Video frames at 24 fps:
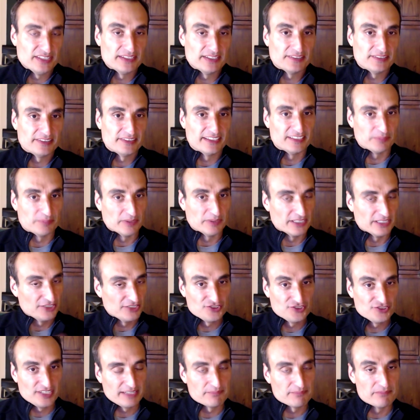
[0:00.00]
seen this list, but let's
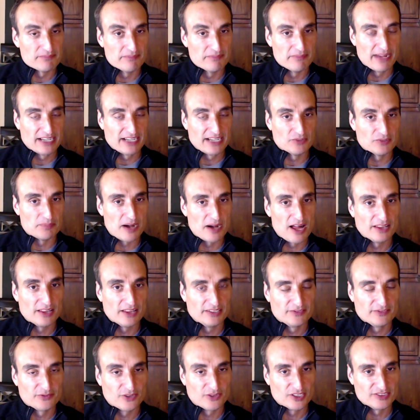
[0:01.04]
just take Michael
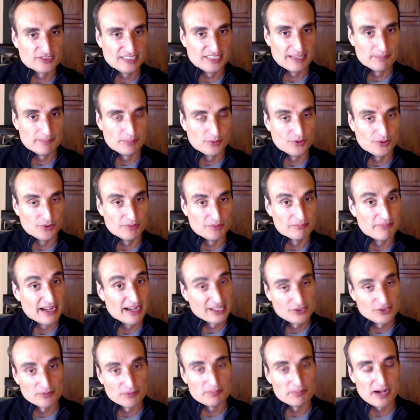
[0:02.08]
Pollan, for example.
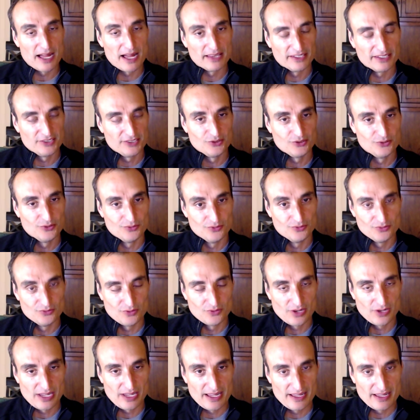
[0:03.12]
Michaal Pollan, who
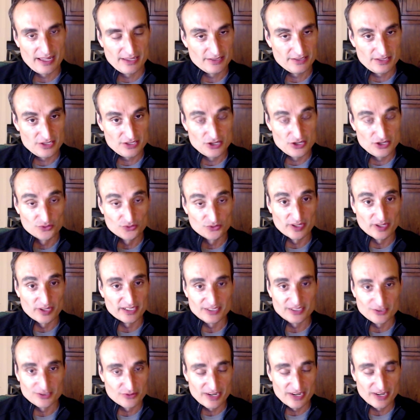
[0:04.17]
has
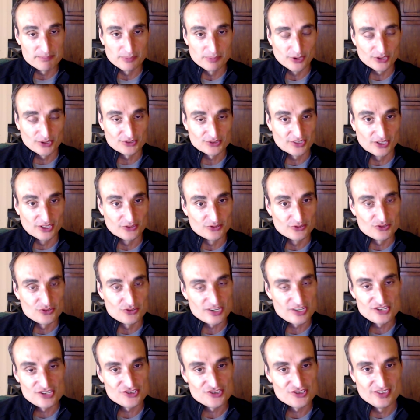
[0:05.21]
written great books on
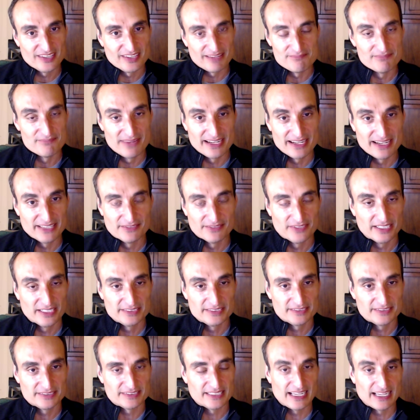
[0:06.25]
nutrition that many of
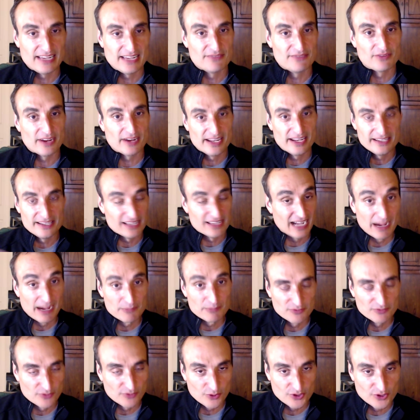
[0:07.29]
us had read,
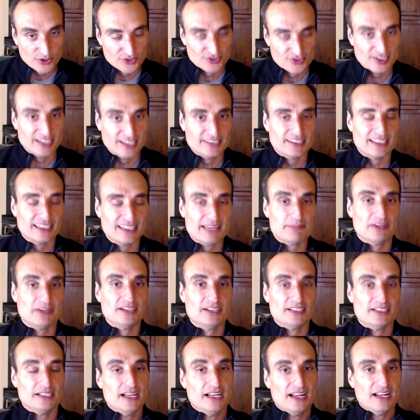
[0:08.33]
Omnivore's
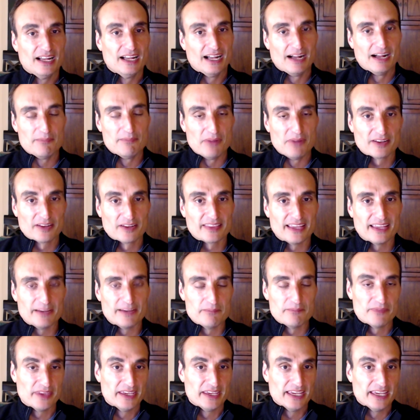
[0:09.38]
Dilemma among
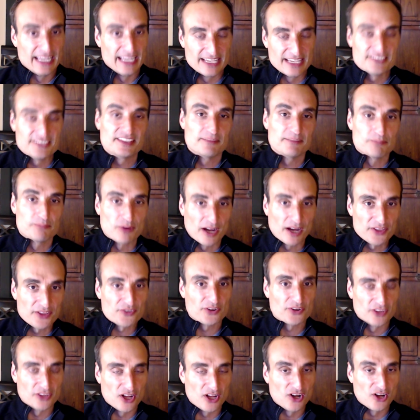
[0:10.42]
them, is the
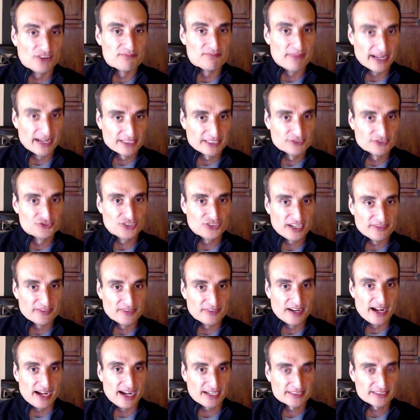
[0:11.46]
brother-in-law of Michael J.
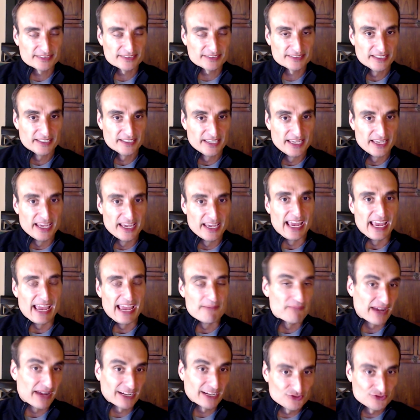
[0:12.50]
Fox.
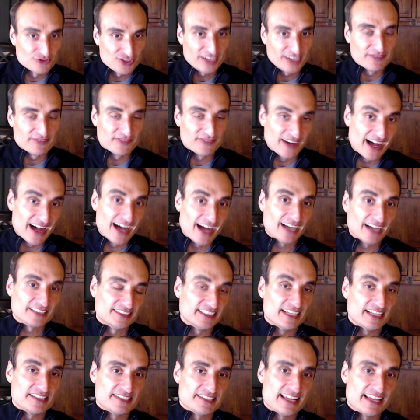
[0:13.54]
And Michael J. Fox
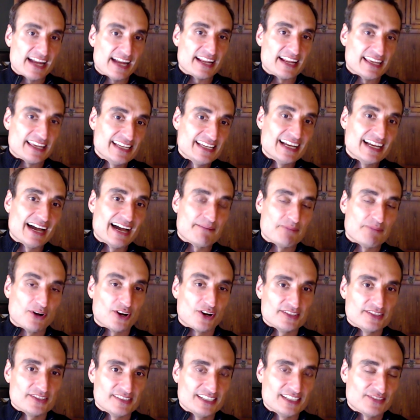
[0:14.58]
says that he got
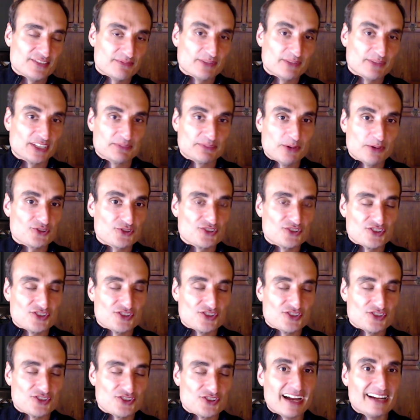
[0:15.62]
Parkinson's from exposure to
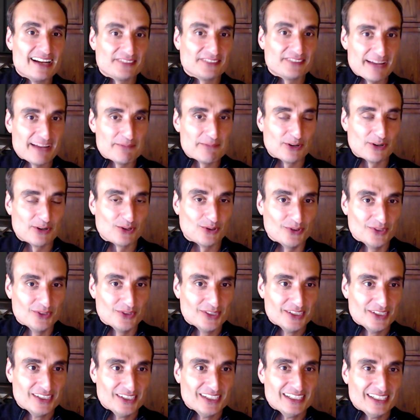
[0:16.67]
some kind of chemical.
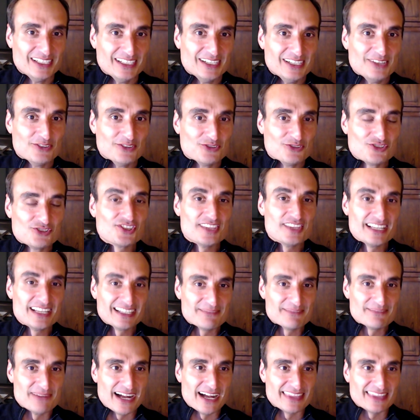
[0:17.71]
Just
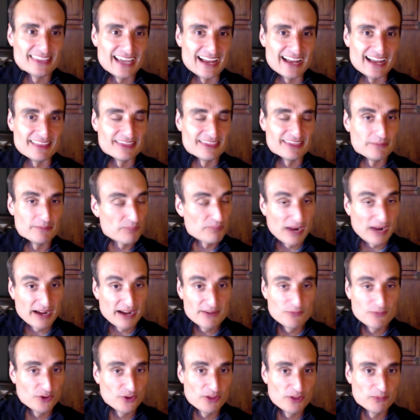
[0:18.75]
think about that.
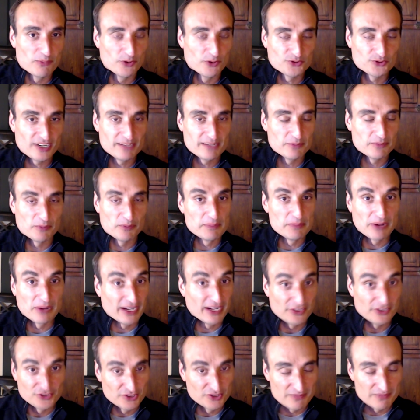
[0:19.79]
Probably one of the most credible people. I
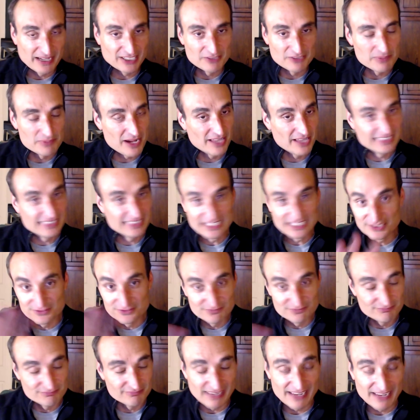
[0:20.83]
don't know Michael
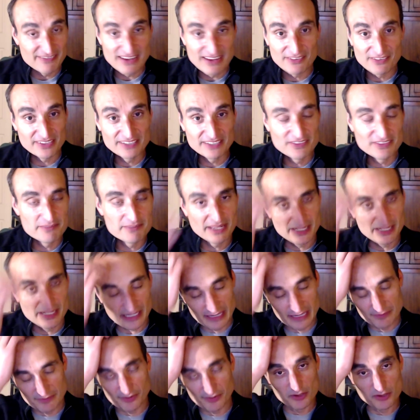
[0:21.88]
Pollan. I've never even met.
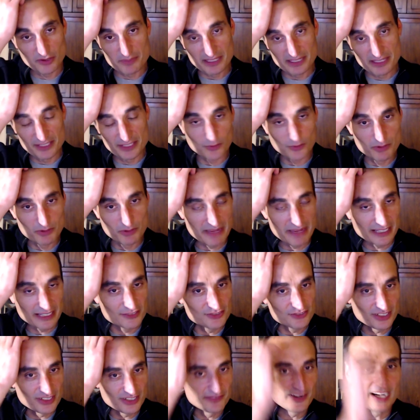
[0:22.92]
I've only been in the room with
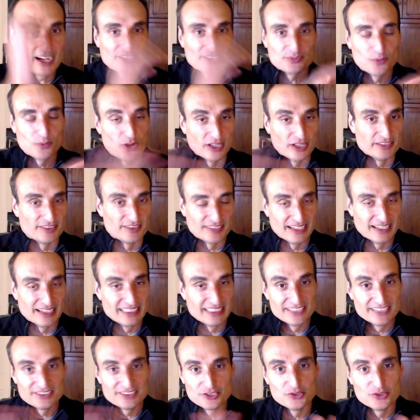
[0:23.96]
Michael J. Fox once.
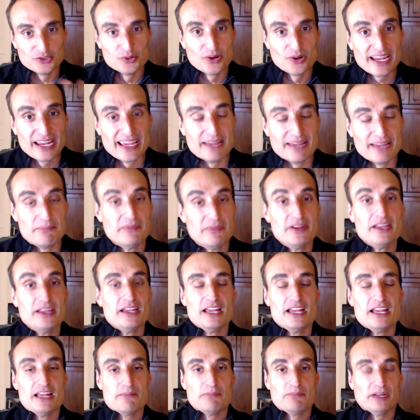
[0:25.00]
He doesn't know who I am.
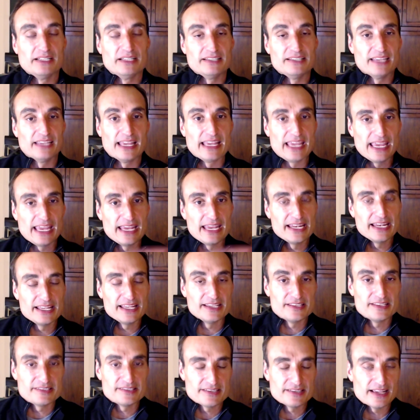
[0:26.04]
But it
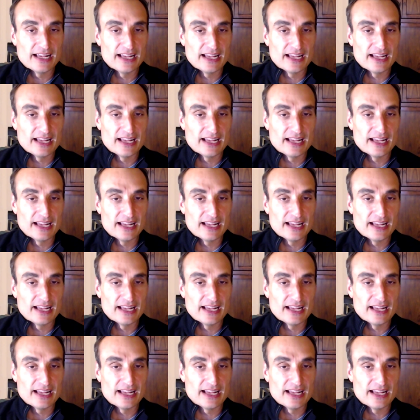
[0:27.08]
is